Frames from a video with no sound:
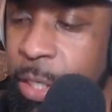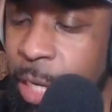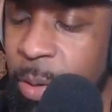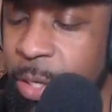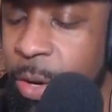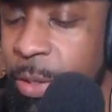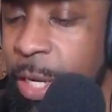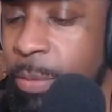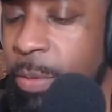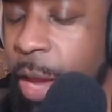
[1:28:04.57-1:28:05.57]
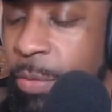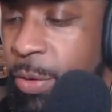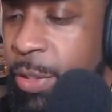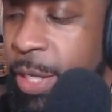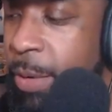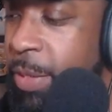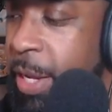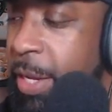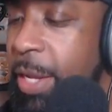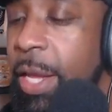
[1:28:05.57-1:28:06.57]
gimmick though, and have him do the same
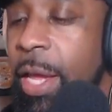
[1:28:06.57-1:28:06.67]
thing.